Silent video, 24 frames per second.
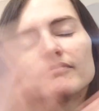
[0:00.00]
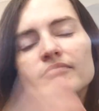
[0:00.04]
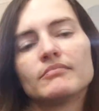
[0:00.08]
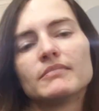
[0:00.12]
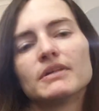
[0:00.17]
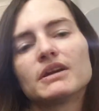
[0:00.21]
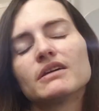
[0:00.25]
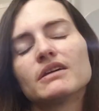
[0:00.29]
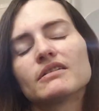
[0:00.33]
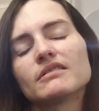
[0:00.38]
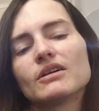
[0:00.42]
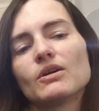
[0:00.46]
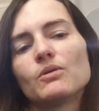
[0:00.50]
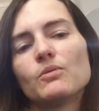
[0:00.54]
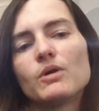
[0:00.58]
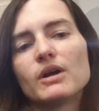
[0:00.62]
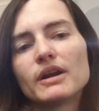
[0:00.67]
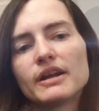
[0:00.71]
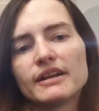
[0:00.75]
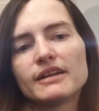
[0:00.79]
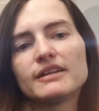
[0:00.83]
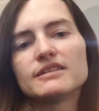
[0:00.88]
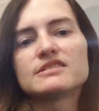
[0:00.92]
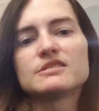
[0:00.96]
because I
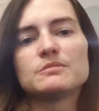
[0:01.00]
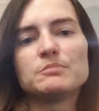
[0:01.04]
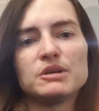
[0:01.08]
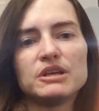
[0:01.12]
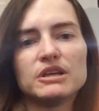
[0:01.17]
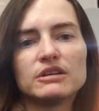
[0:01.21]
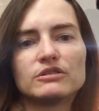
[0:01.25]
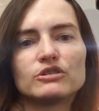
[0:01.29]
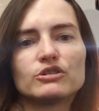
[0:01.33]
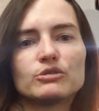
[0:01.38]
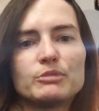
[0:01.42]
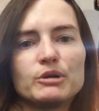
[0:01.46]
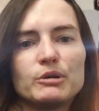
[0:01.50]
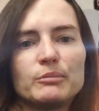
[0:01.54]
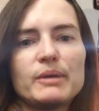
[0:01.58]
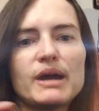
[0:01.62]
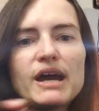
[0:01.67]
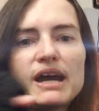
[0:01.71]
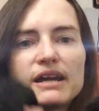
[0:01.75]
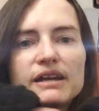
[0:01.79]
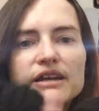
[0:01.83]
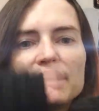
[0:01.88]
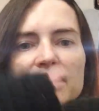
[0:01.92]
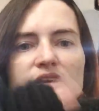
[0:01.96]
wanted it to be a little bit
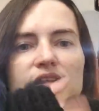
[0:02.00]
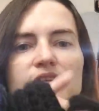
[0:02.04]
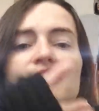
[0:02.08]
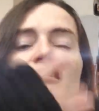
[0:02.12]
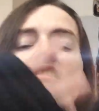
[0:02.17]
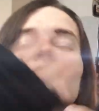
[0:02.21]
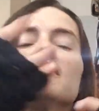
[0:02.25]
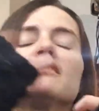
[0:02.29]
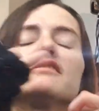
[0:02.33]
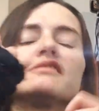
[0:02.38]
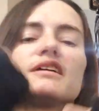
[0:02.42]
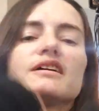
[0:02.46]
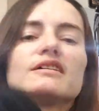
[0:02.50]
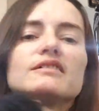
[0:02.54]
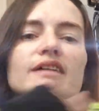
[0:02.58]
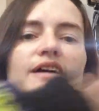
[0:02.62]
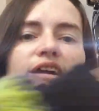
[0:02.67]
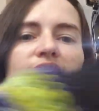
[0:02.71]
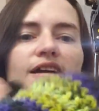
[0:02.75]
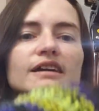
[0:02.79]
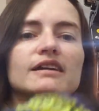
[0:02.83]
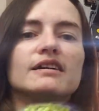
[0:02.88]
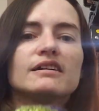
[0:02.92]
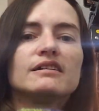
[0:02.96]
baggy because I
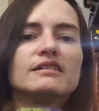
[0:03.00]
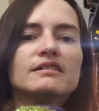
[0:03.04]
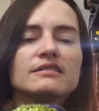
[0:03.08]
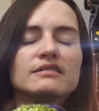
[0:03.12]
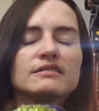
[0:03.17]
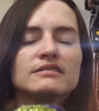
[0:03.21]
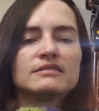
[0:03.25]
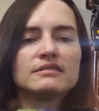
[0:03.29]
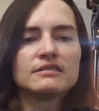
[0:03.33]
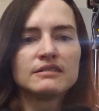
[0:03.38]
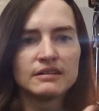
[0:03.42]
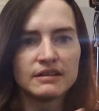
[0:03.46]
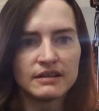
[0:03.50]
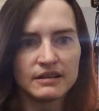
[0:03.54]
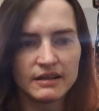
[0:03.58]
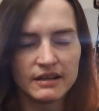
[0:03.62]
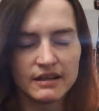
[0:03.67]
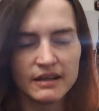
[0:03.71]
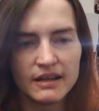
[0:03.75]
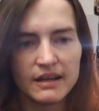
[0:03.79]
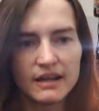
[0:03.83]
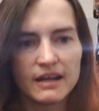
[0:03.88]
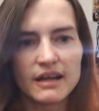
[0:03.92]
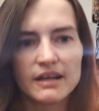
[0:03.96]
like
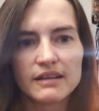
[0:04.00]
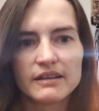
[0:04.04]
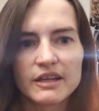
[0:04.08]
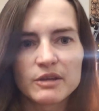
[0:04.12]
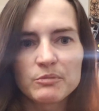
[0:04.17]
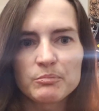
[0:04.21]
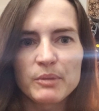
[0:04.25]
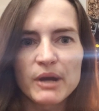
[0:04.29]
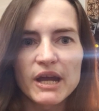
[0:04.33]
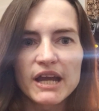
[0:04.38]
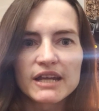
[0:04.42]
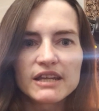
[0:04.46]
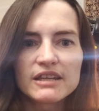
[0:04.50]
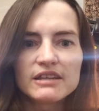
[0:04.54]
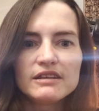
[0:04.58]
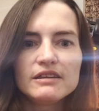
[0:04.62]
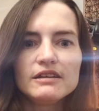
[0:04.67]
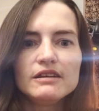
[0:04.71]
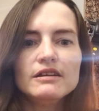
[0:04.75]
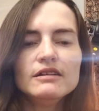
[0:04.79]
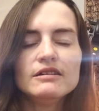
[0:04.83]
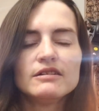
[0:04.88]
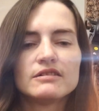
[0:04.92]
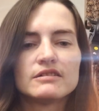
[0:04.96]

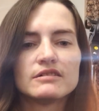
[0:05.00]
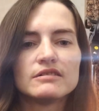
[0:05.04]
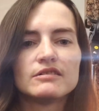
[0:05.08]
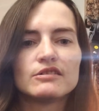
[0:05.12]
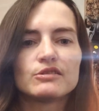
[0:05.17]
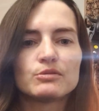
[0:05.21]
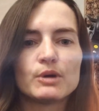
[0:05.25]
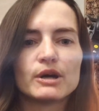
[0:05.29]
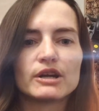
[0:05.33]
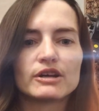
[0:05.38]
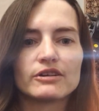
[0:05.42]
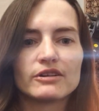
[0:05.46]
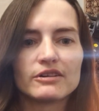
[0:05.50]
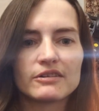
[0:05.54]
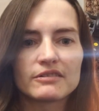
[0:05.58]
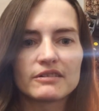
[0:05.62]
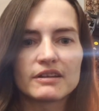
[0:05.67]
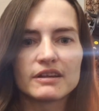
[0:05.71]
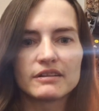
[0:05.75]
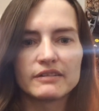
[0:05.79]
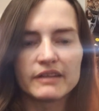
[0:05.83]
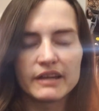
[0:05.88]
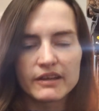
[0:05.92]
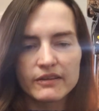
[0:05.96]
baggy sweaters.
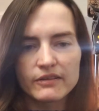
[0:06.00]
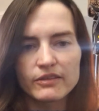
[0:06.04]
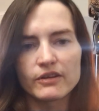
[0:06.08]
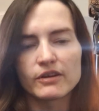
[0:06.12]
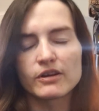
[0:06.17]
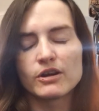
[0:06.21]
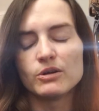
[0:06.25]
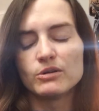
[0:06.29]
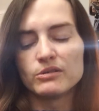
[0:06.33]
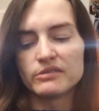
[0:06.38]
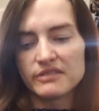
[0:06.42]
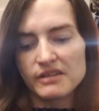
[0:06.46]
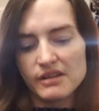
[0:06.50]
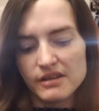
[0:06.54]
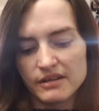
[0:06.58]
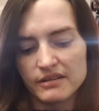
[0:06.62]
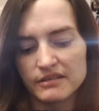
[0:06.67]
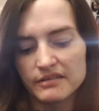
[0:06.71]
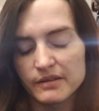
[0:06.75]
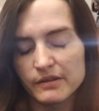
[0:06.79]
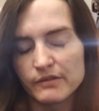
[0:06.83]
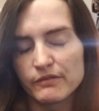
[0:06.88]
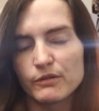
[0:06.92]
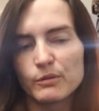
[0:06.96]
I like the
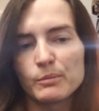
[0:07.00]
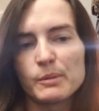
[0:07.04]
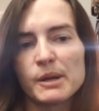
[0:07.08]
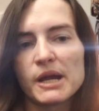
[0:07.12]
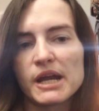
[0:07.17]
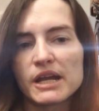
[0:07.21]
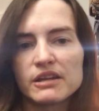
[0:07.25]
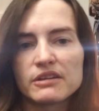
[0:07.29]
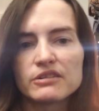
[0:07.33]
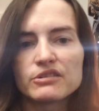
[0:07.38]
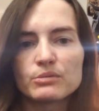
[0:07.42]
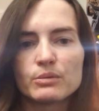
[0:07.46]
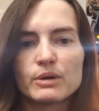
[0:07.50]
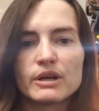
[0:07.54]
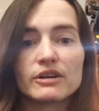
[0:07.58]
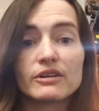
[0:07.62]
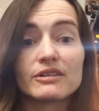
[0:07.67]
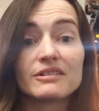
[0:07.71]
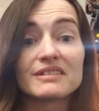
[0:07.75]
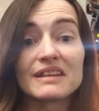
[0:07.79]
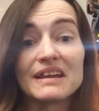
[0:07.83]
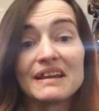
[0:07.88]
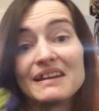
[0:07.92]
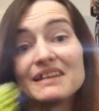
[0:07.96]
coziness of the baggy
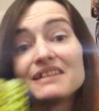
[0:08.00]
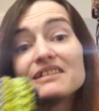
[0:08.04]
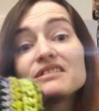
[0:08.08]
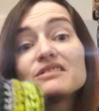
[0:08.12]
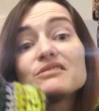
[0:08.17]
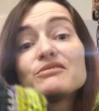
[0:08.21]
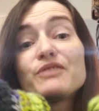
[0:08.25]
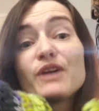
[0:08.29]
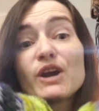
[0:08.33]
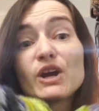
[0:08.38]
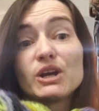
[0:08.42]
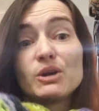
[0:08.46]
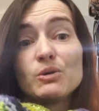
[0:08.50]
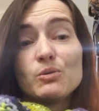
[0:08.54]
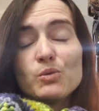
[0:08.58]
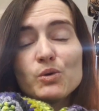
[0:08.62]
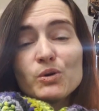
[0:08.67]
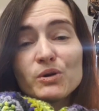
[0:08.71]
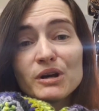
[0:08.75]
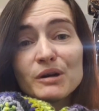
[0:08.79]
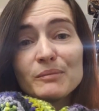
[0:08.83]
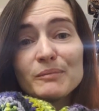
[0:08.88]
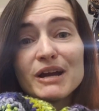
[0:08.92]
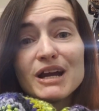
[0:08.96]
sweaters, and it is very
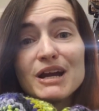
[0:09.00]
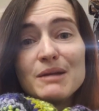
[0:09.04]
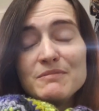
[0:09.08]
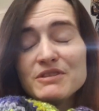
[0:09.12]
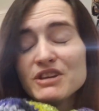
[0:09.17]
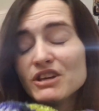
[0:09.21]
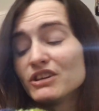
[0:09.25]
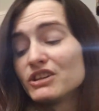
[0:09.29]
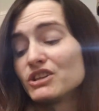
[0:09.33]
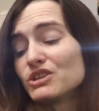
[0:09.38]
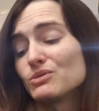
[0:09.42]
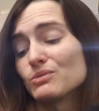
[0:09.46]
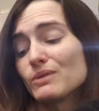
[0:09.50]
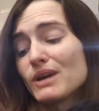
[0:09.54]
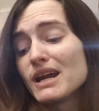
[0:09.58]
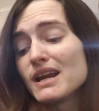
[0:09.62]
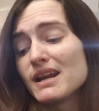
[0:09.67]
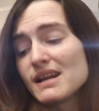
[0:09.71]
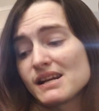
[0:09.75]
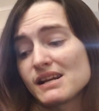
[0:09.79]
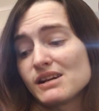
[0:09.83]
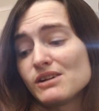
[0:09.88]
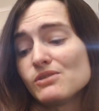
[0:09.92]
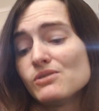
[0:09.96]
warm. I'm telling you right
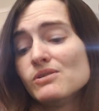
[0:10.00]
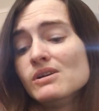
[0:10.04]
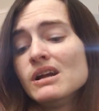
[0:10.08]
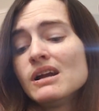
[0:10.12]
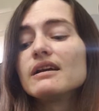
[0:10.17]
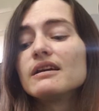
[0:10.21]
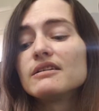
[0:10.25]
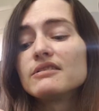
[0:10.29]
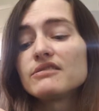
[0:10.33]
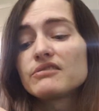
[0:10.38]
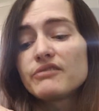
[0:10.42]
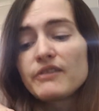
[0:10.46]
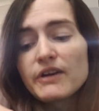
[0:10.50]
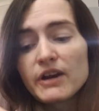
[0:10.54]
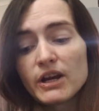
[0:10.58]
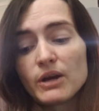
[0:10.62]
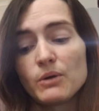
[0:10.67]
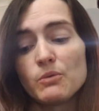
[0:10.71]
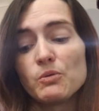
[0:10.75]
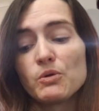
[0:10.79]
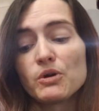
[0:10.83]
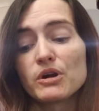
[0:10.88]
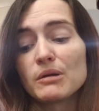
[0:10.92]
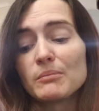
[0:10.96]
now, it is very
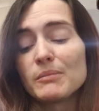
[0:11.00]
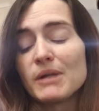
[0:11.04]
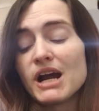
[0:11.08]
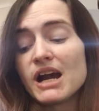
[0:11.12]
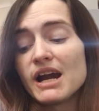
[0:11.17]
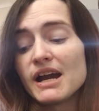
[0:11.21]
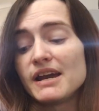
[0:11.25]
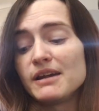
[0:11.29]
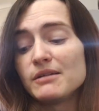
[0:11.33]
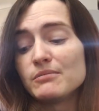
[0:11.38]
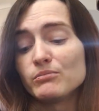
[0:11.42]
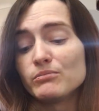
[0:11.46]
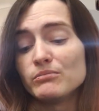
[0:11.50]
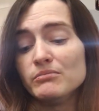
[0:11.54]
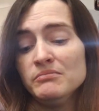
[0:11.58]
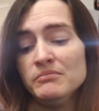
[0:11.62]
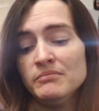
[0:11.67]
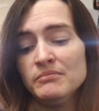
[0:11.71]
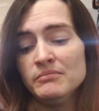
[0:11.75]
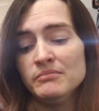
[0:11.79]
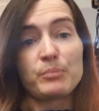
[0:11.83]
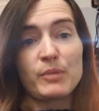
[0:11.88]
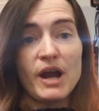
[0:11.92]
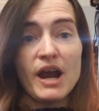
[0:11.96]
warm. I am
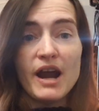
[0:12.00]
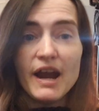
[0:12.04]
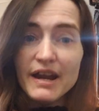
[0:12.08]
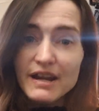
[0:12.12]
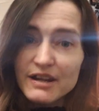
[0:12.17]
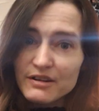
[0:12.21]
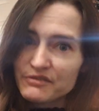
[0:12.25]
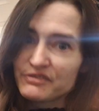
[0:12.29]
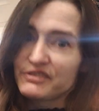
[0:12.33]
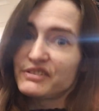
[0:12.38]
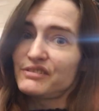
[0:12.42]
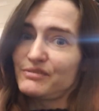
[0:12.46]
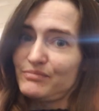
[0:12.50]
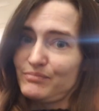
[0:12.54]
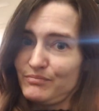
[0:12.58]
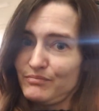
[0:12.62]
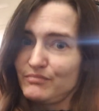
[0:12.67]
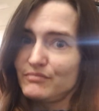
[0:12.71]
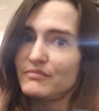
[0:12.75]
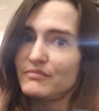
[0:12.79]
kind of